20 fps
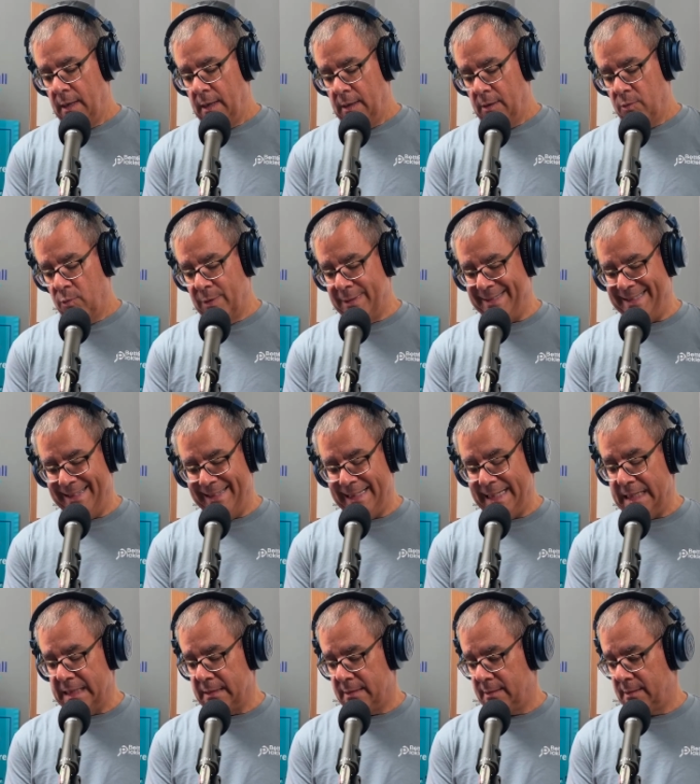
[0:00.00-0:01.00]

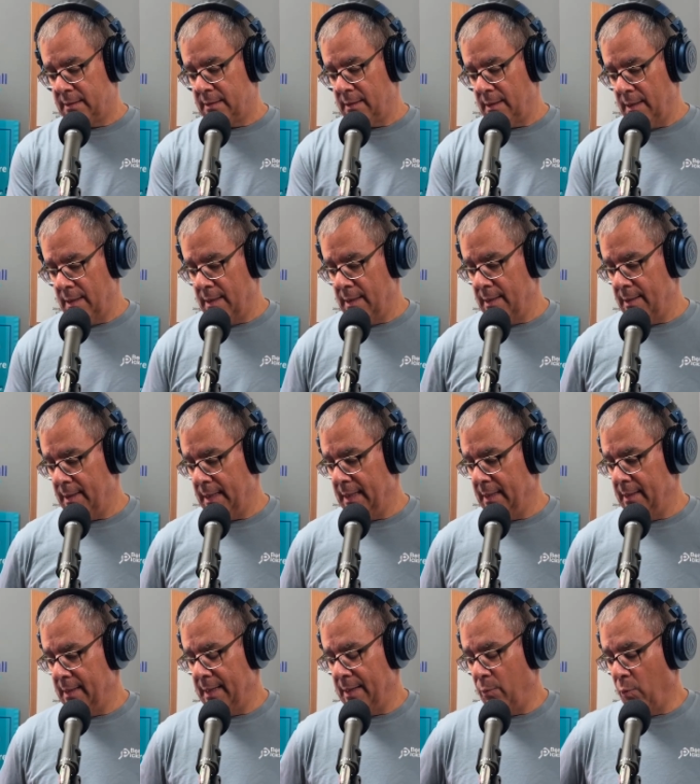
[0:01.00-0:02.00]
resilience
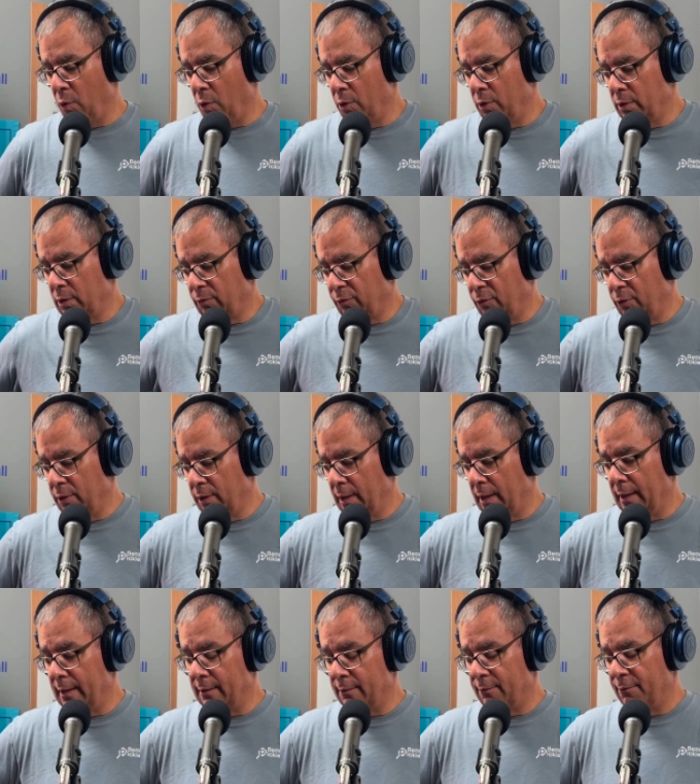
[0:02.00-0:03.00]
in a world full
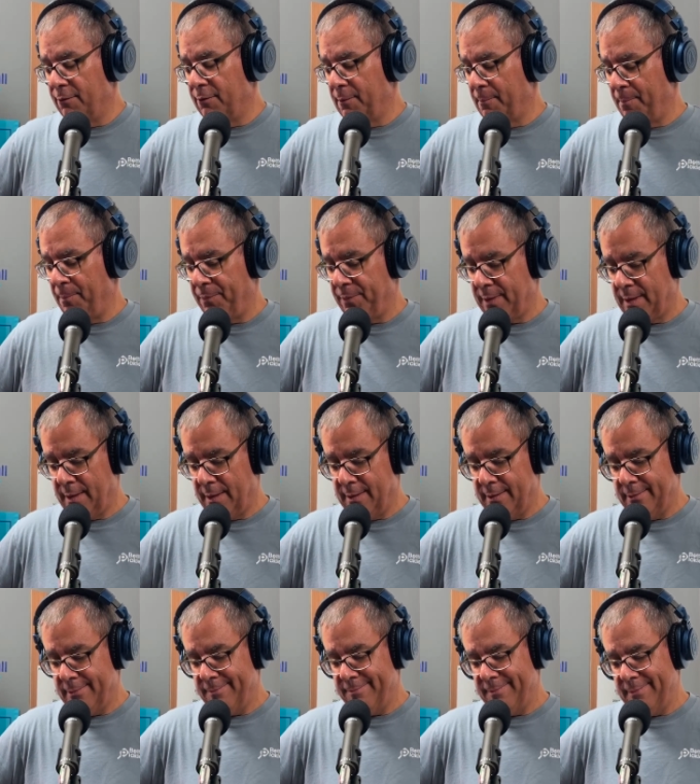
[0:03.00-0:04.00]
of
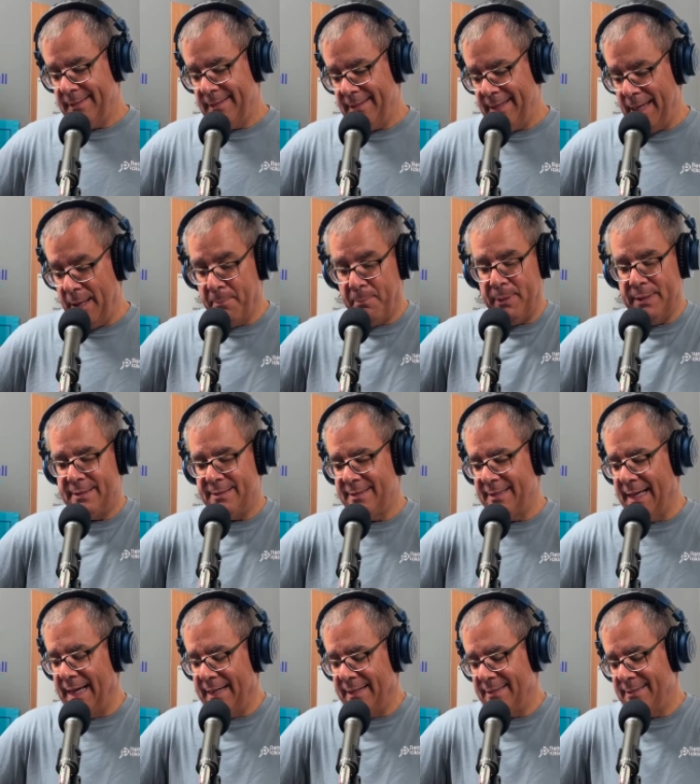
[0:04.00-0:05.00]
inputs
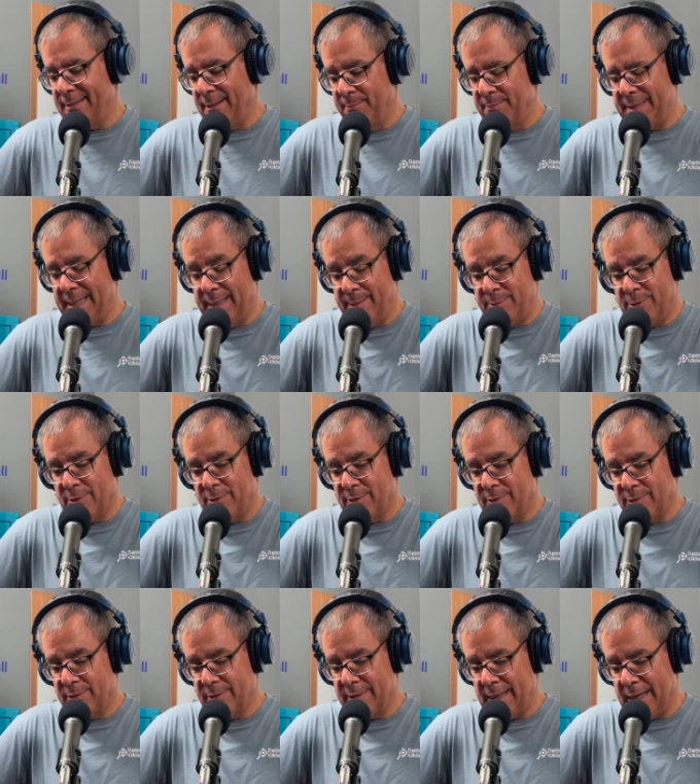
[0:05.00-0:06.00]
that sometimes
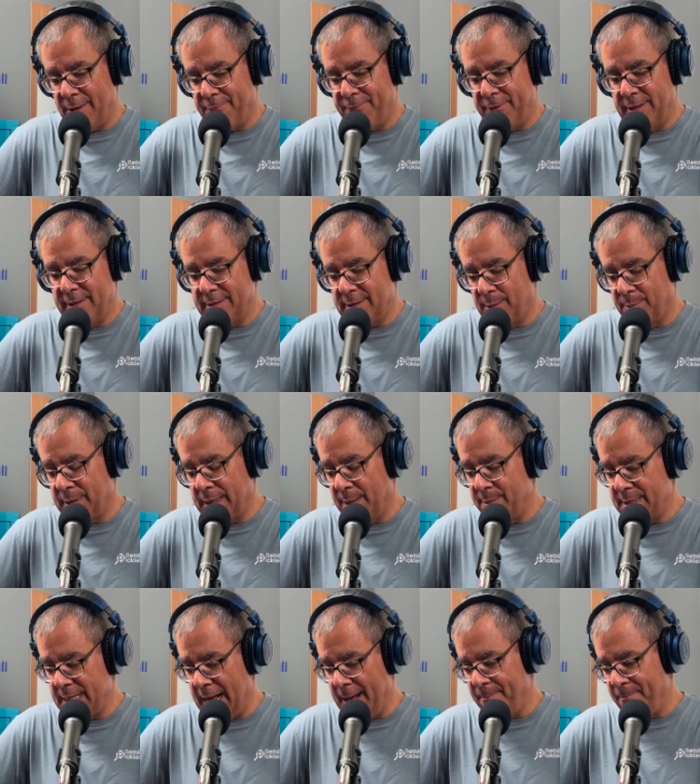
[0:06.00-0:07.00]
are helpful and
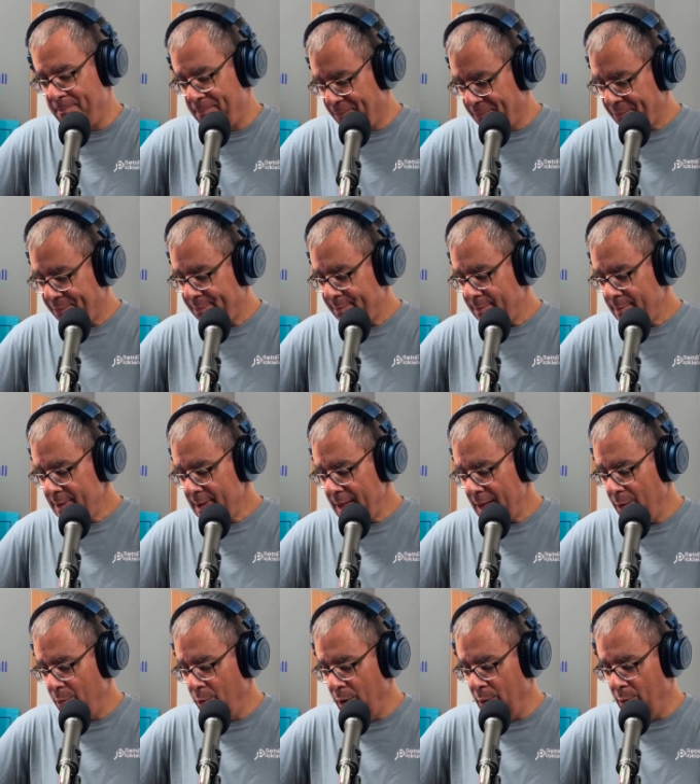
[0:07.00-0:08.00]
sometimes not.
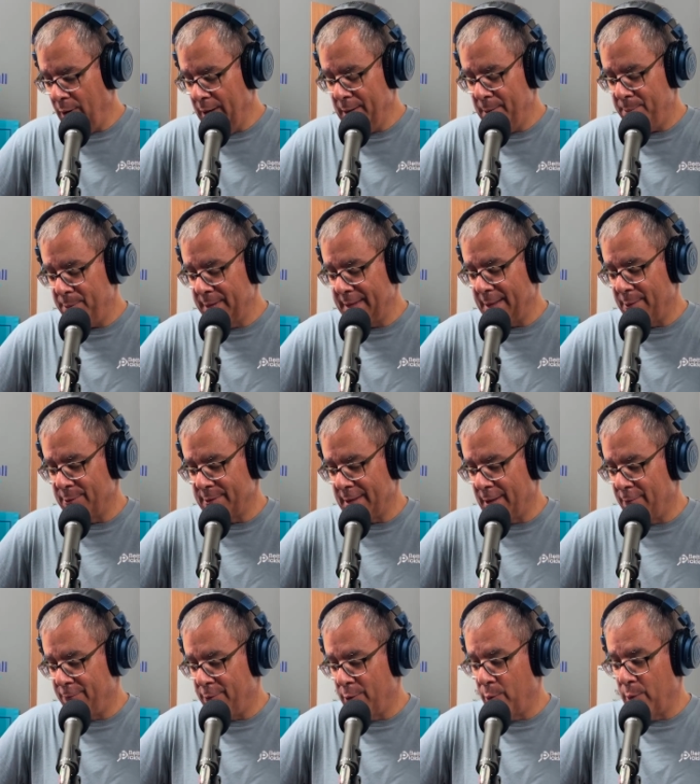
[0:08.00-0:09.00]
Well, one input that was
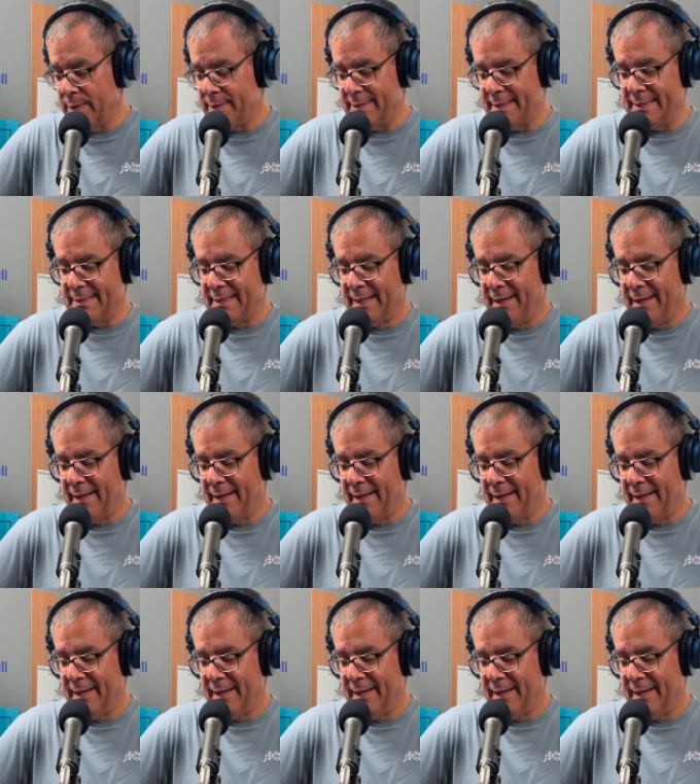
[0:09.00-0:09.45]
helpful was this